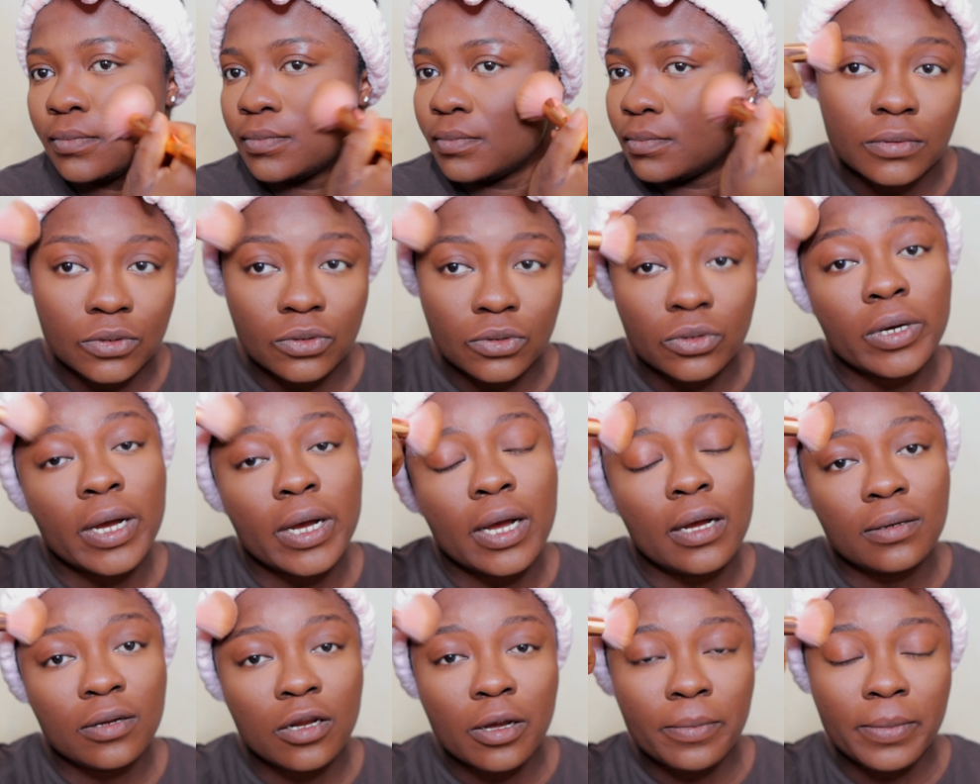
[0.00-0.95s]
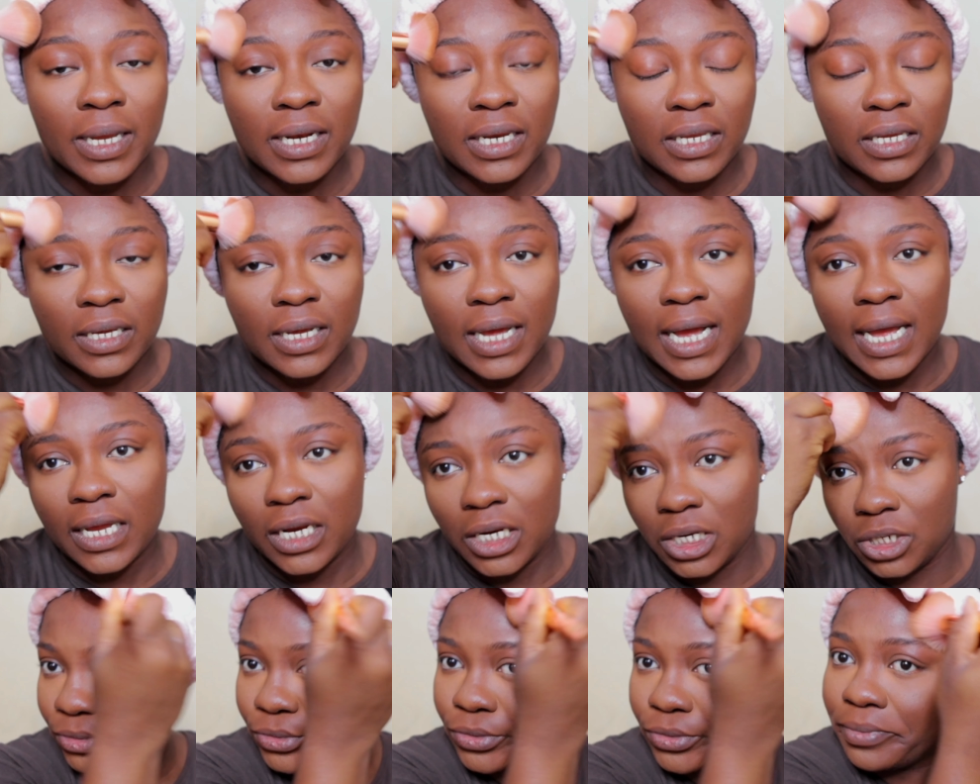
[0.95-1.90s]
So normally I
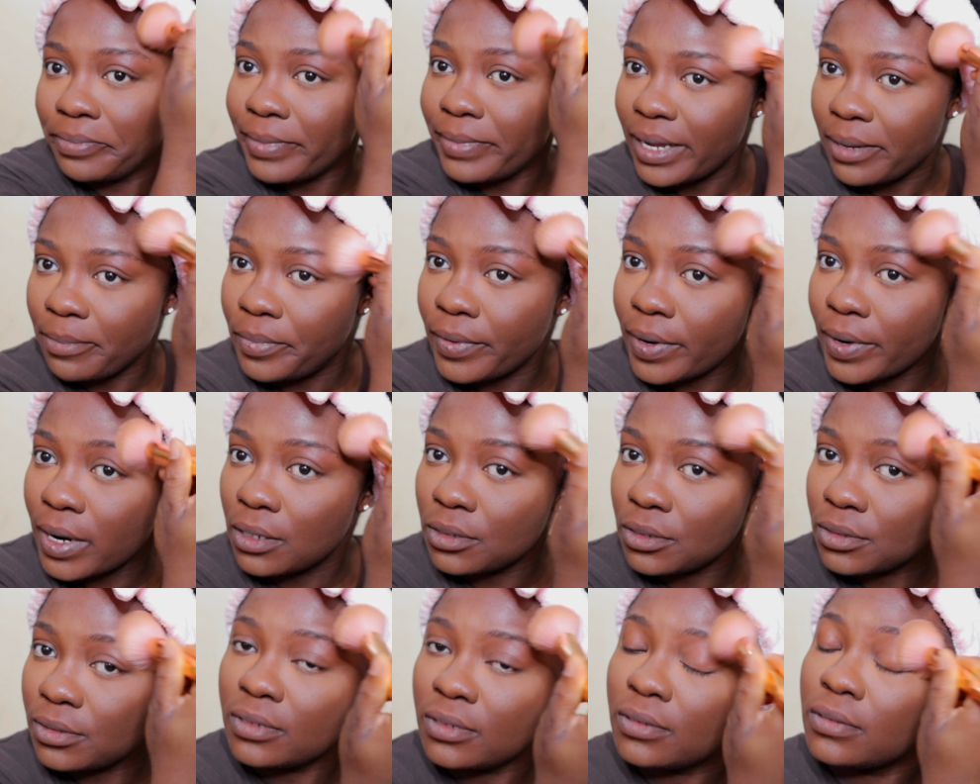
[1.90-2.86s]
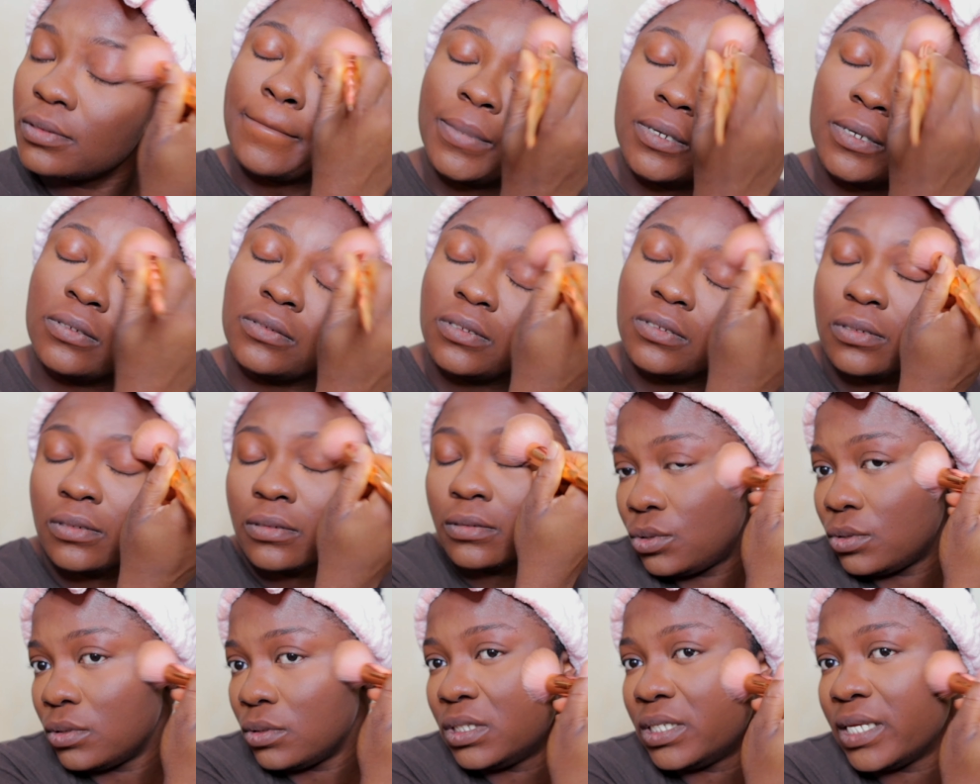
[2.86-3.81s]
do my brows, but
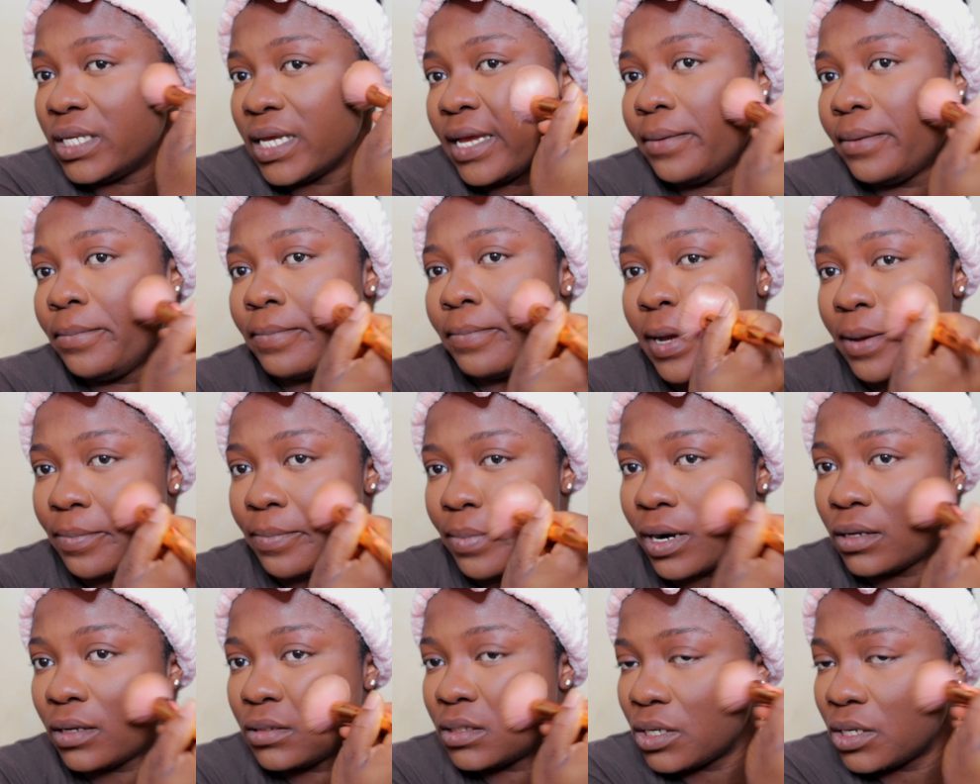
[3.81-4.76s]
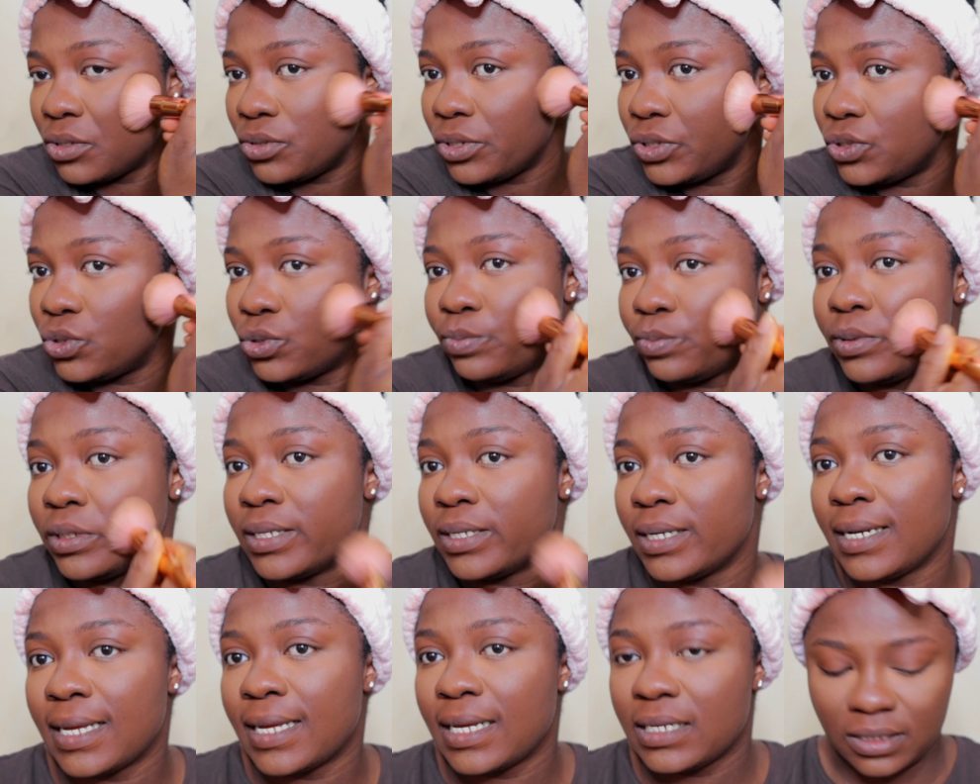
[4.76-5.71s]
today my brows are going to be the
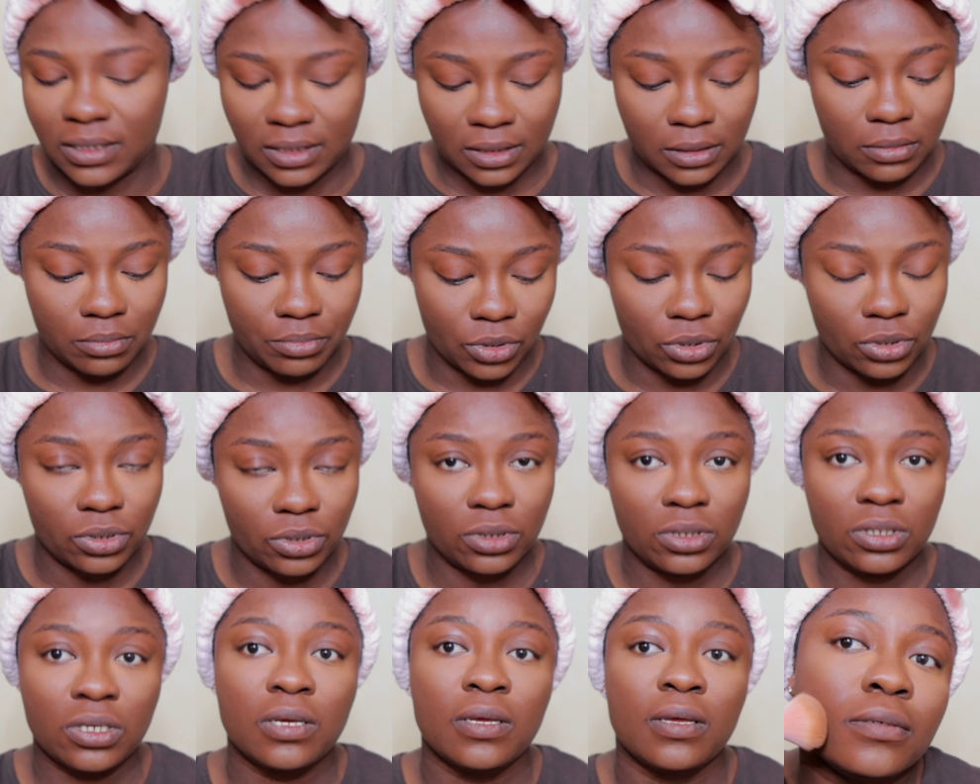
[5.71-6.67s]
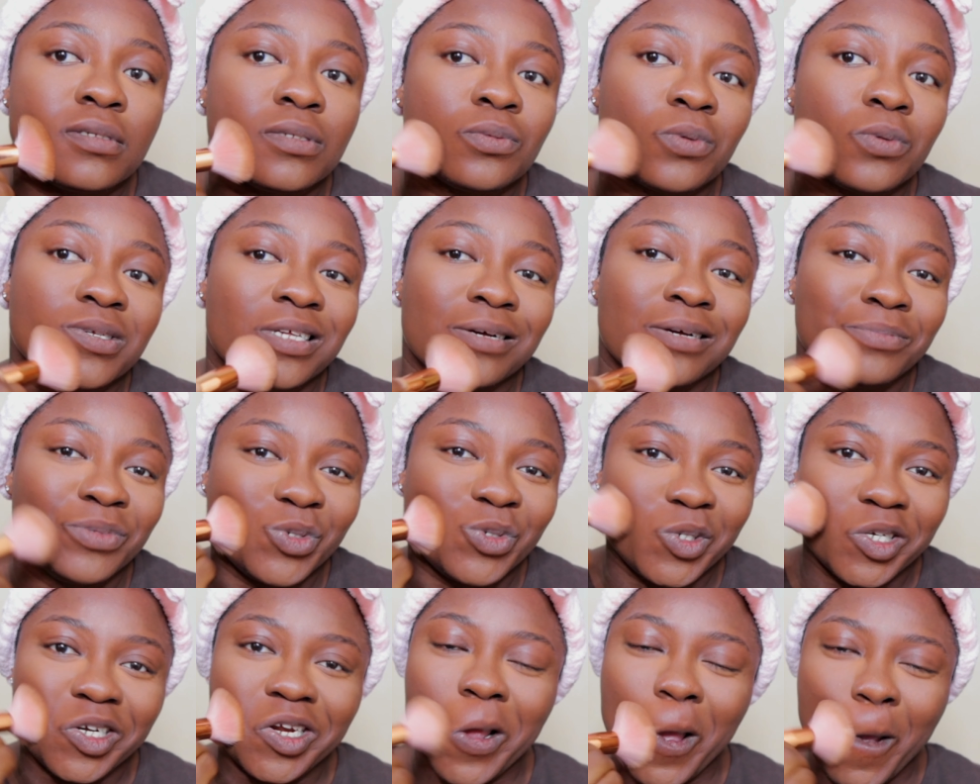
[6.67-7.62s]
last thing because you see what I'm
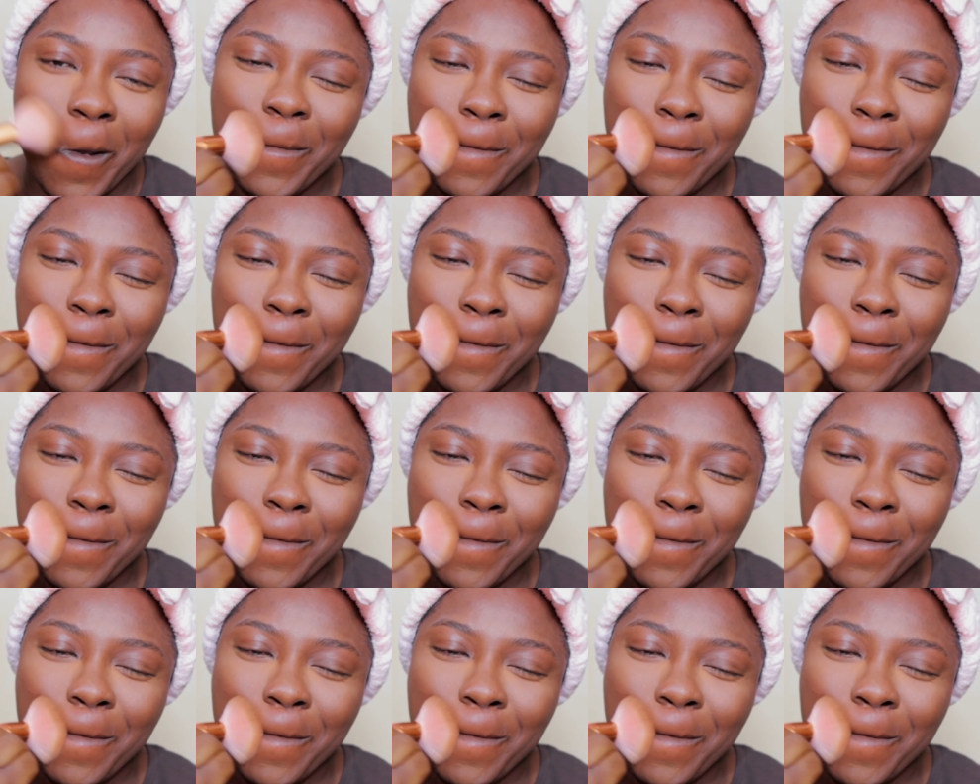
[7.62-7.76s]
doing.